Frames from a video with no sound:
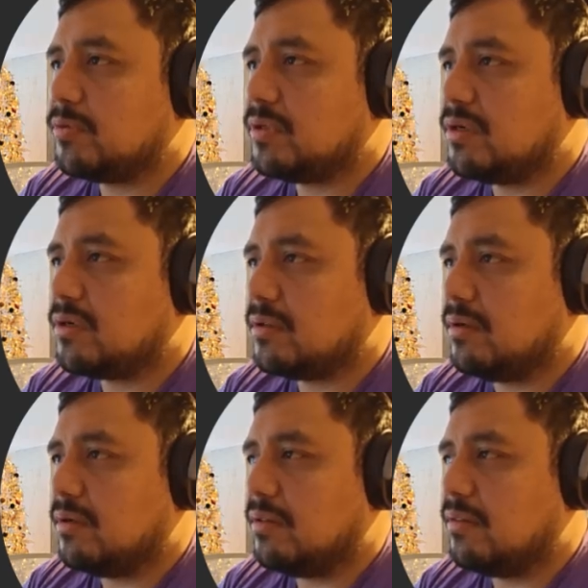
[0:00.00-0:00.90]
here
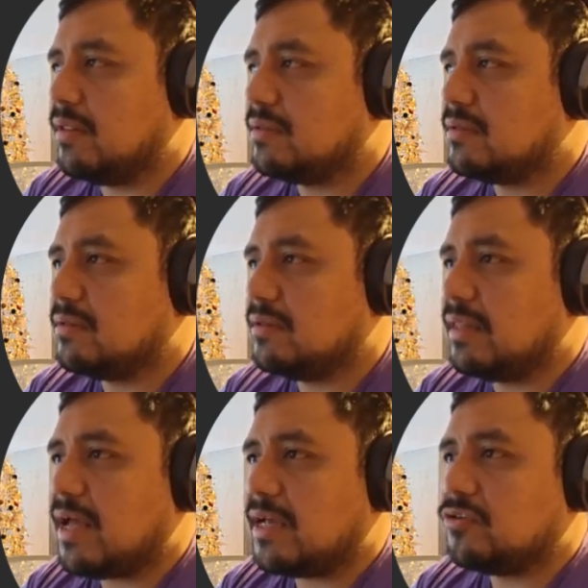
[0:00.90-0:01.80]
the
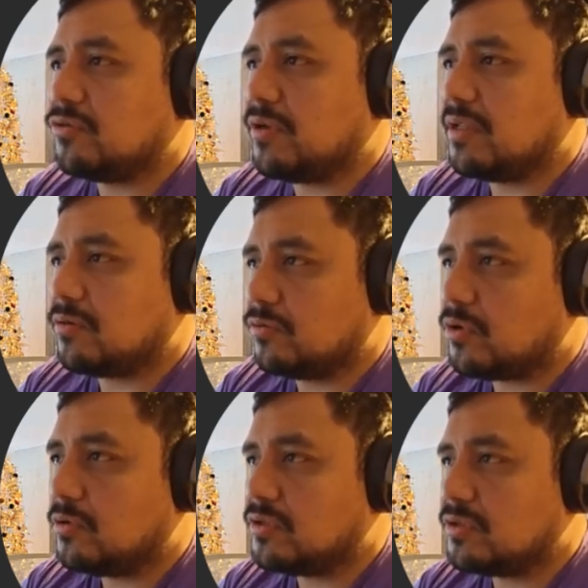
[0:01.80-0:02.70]
line to create the
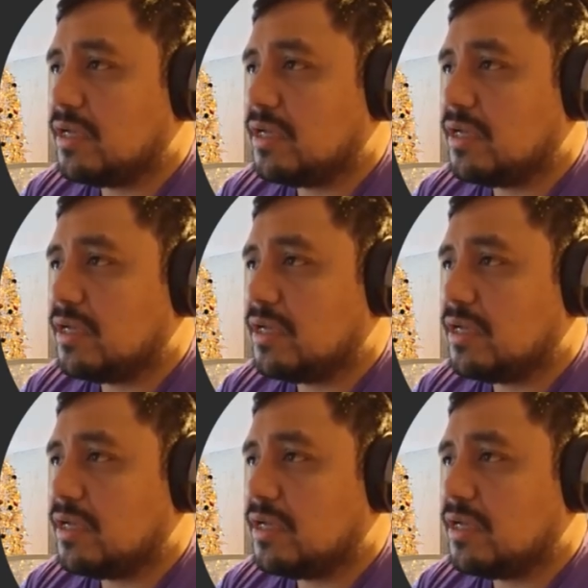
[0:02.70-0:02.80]
controls.